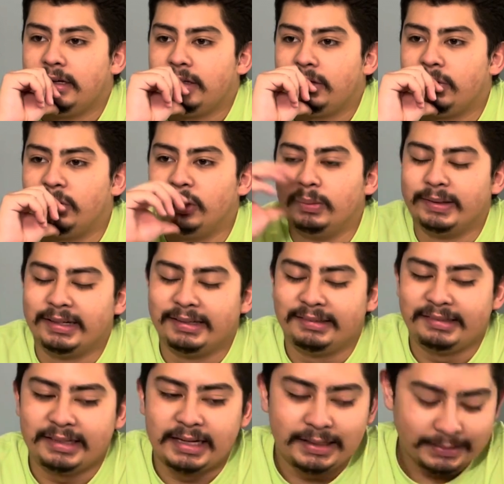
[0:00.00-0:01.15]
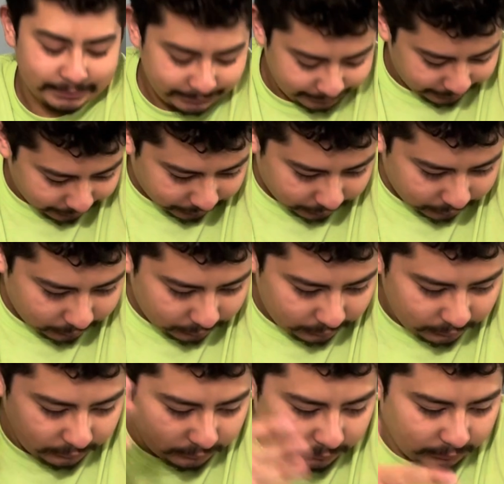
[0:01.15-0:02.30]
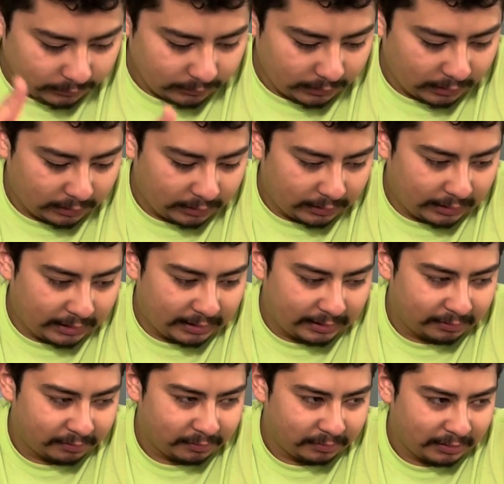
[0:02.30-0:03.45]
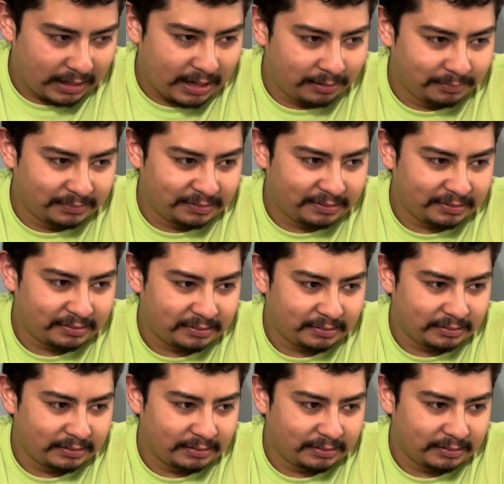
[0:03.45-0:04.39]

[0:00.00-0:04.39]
the rumor is that uh games